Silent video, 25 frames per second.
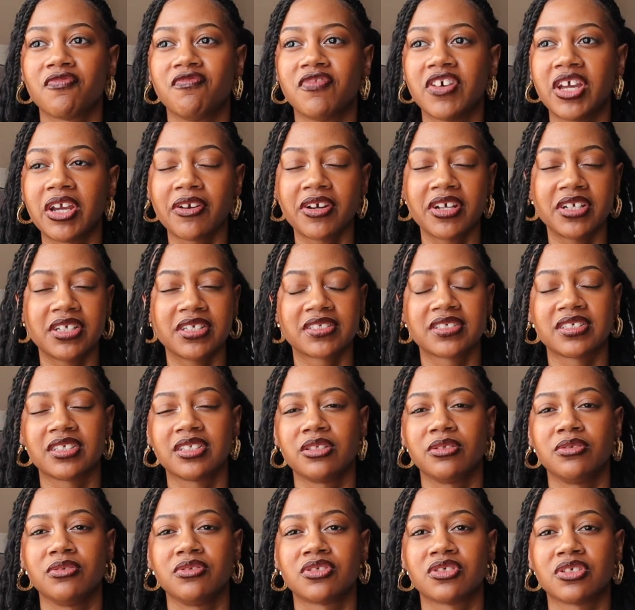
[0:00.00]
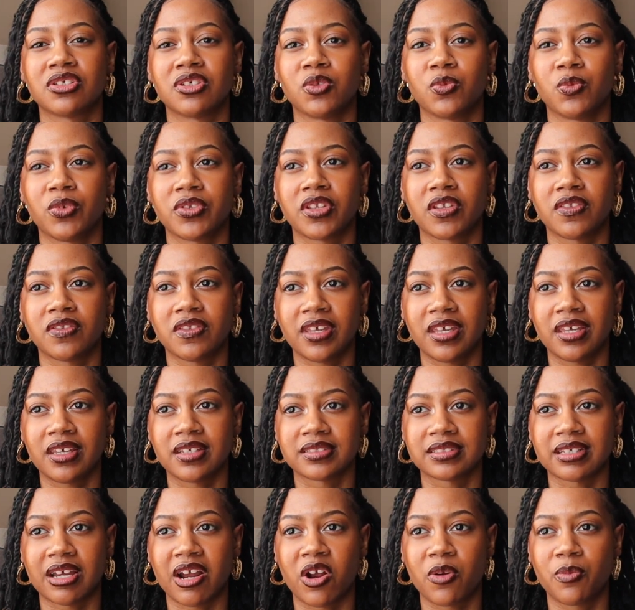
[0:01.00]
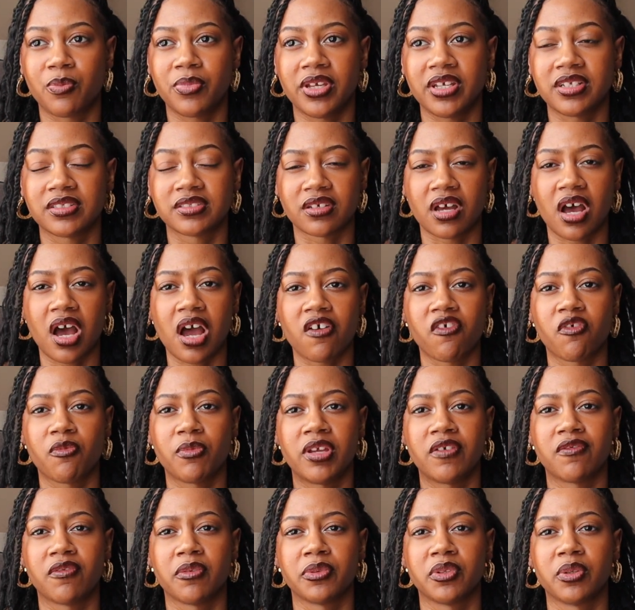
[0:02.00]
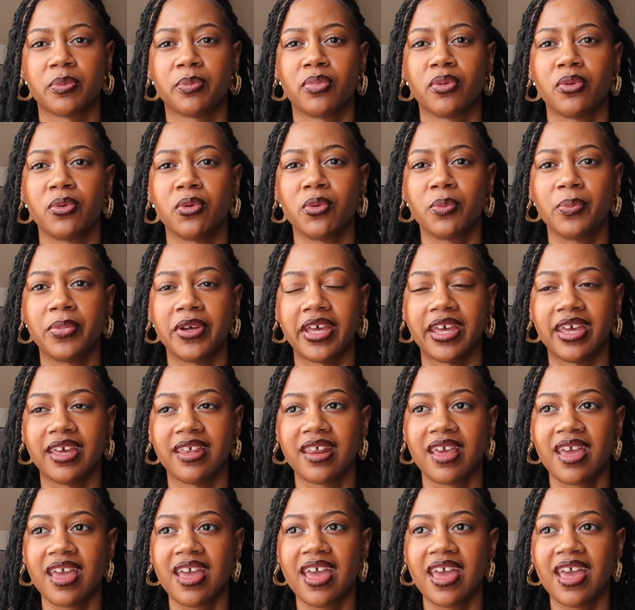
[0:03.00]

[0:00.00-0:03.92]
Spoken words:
very disillusioned with the things that are being taught for me from the pulpit.